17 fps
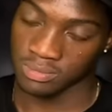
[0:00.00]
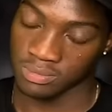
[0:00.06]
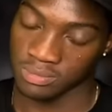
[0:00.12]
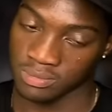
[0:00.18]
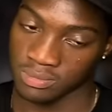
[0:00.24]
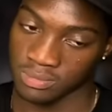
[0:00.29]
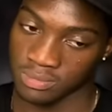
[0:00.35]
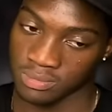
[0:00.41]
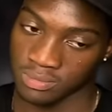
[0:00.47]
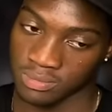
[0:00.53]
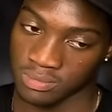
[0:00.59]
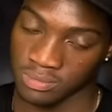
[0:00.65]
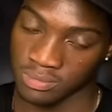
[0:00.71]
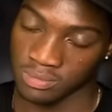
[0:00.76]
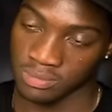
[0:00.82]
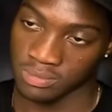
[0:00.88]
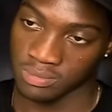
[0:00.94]

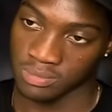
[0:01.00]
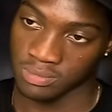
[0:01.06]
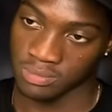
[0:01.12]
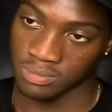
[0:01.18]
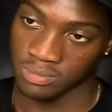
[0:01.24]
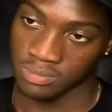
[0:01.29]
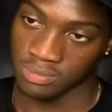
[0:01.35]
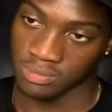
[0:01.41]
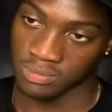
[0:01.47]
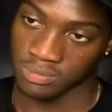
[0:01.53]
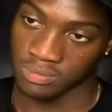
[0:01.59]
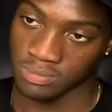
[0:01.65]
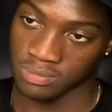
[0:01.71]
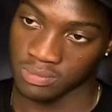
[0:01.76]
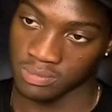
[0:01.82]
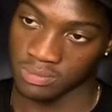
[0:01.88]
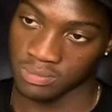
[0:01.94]

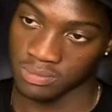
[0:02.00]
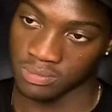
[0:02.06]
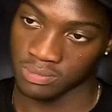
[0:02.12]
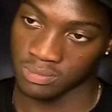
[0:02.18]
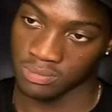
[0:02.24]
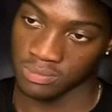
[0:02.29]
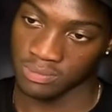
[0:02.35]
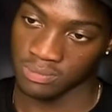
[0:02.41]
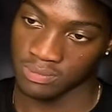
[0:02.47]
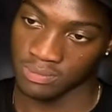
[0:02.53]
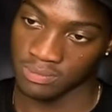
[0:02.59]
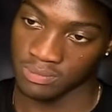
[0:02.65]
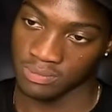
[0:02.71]
The person shown says nothing.